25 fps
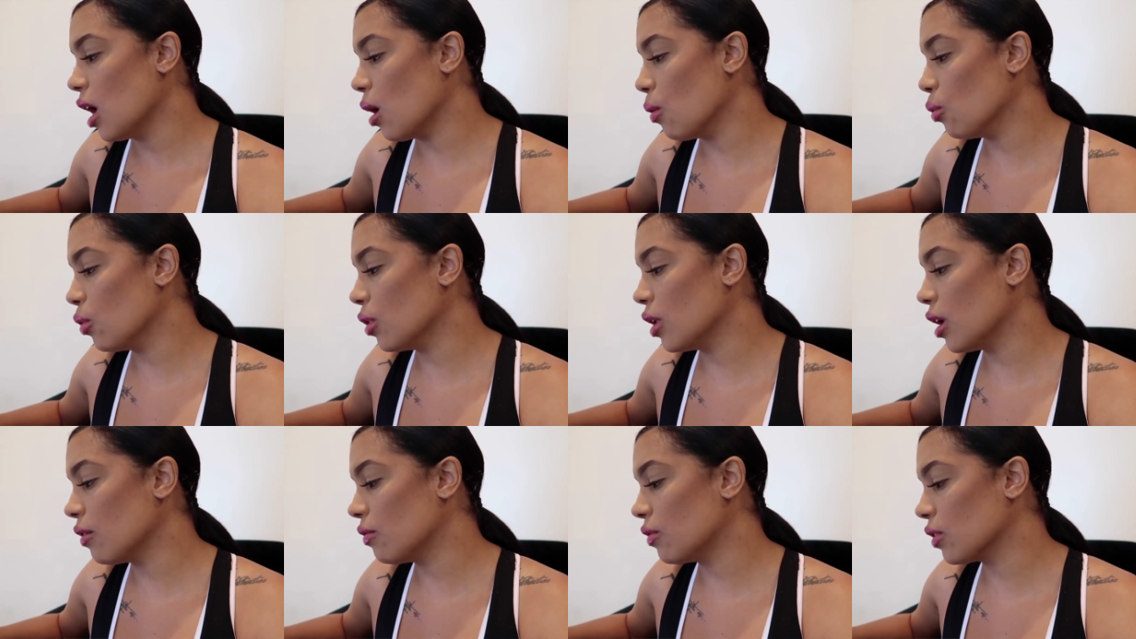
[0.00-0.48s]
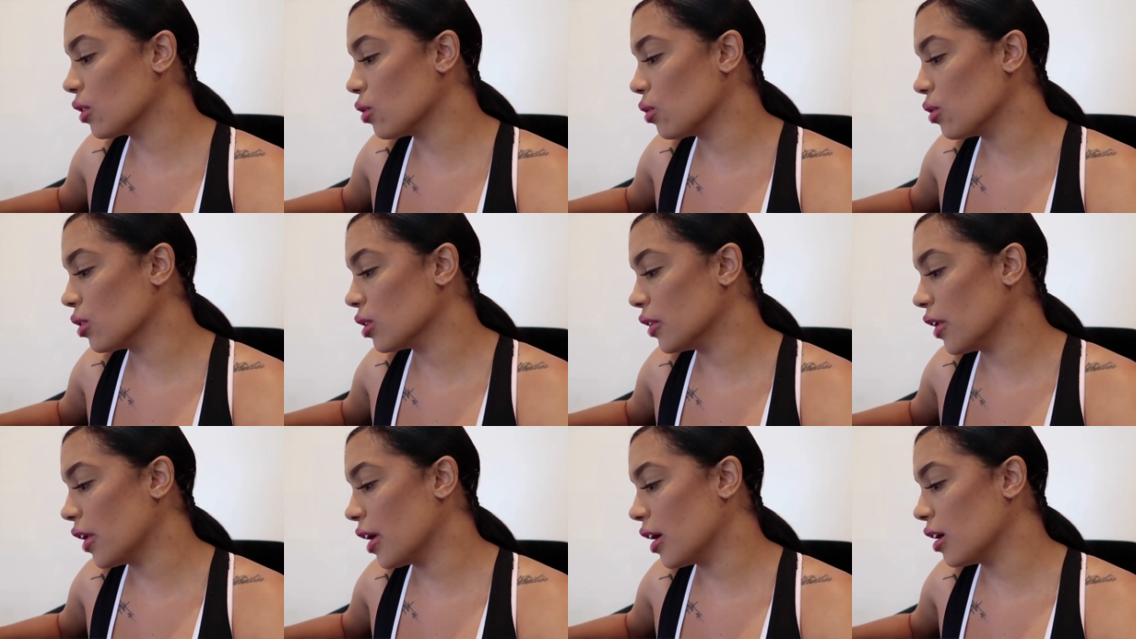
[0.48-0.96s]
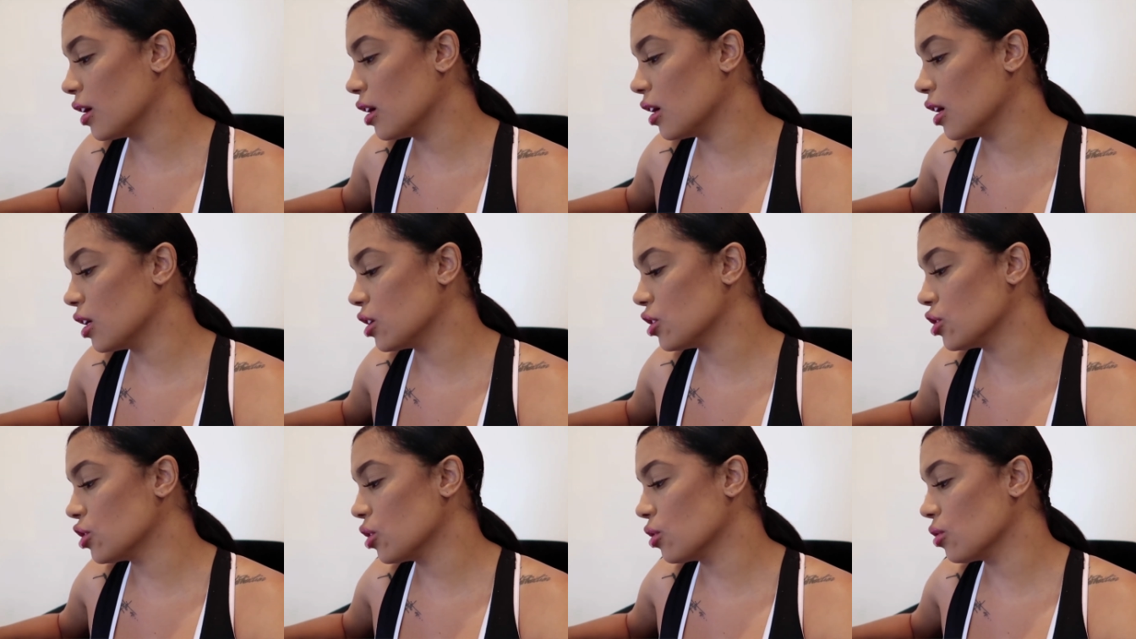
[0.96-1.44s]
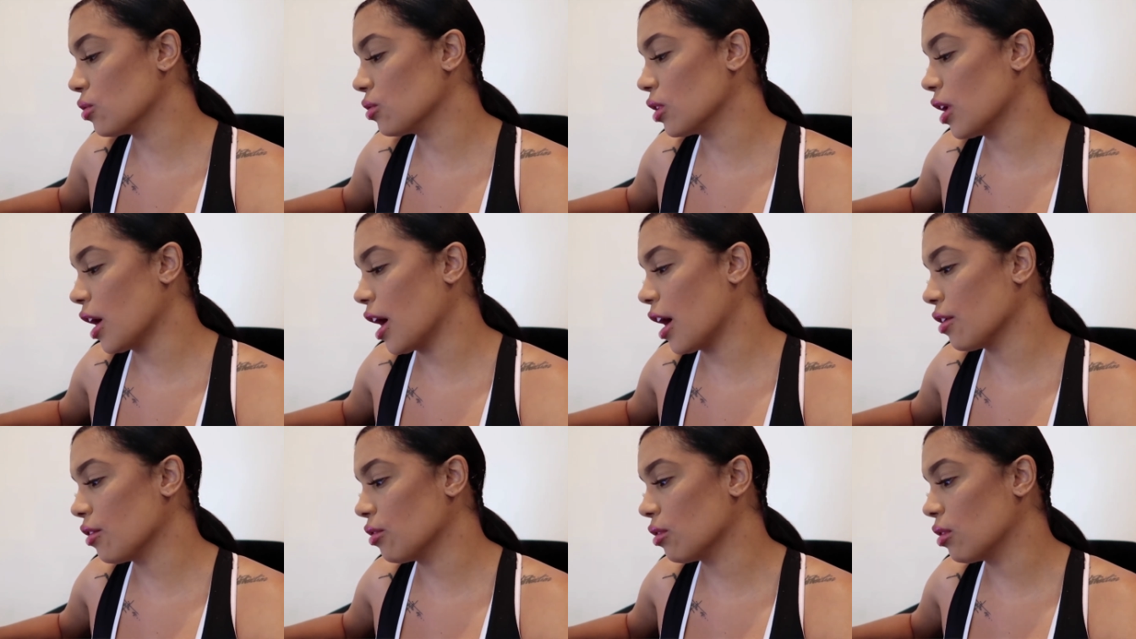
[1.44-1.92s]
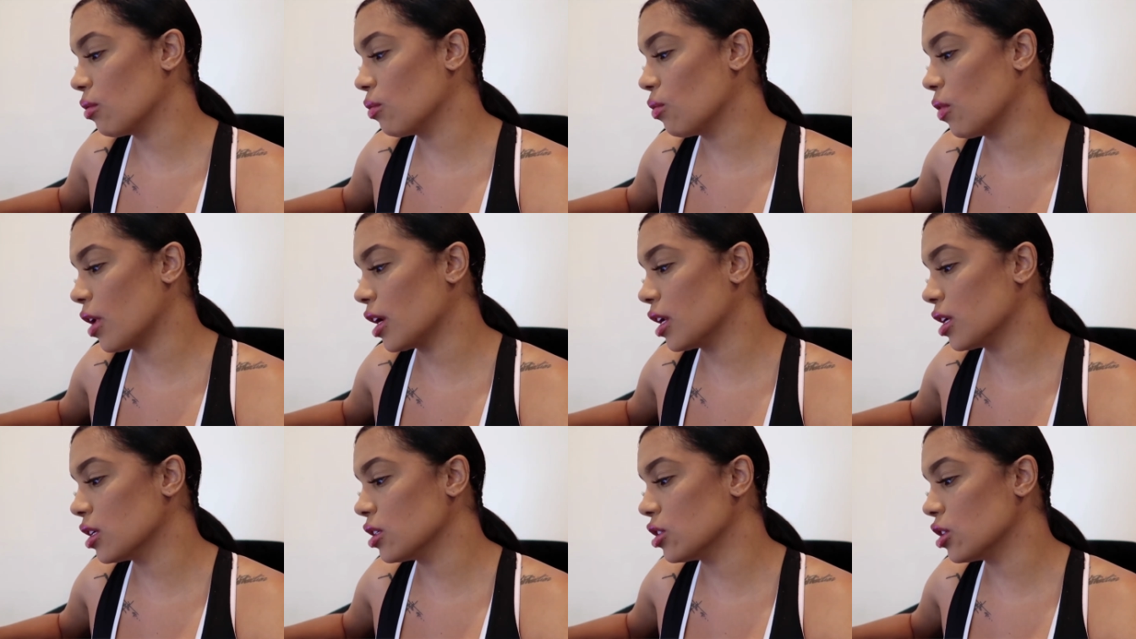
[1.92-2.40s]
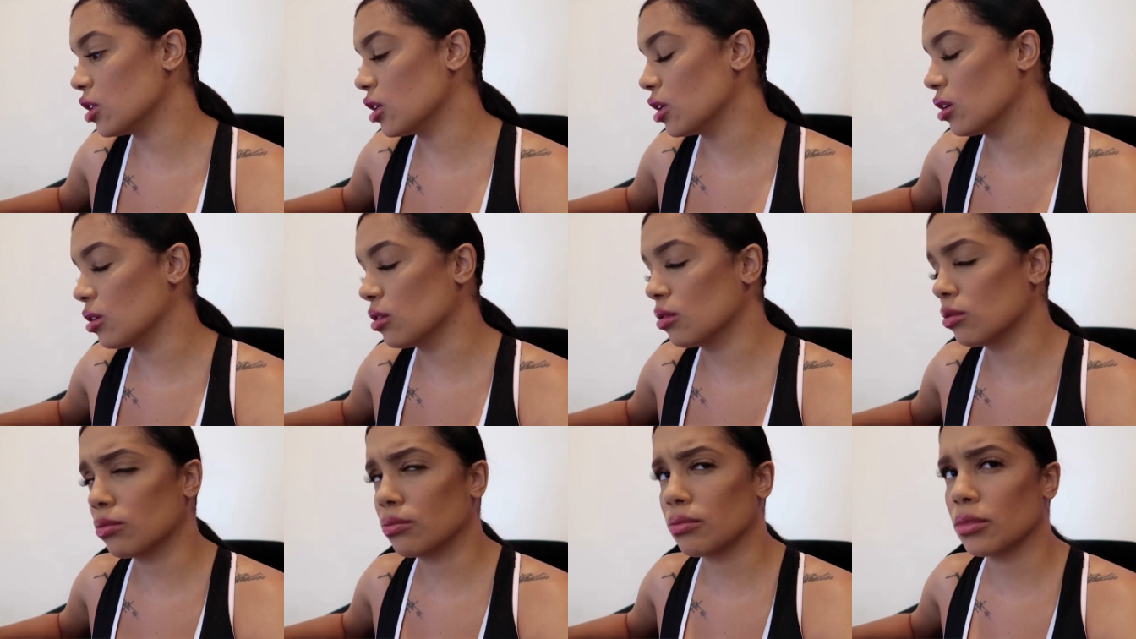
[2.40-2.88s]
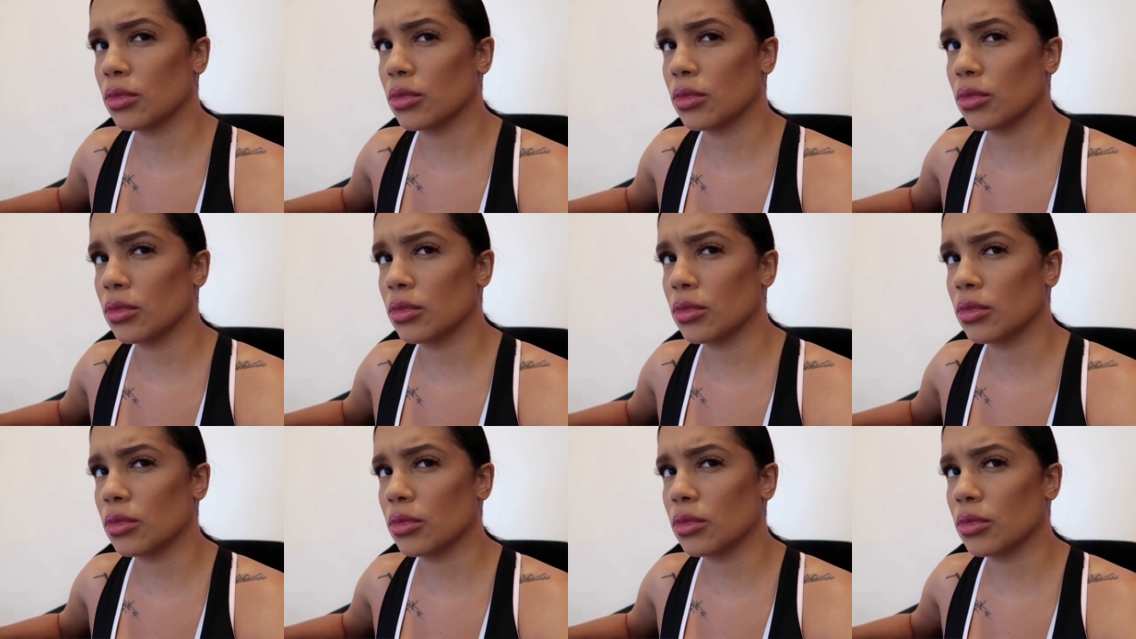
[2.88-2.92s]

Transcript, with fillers: and would have recorded that and shown Catherine? Why didn't you?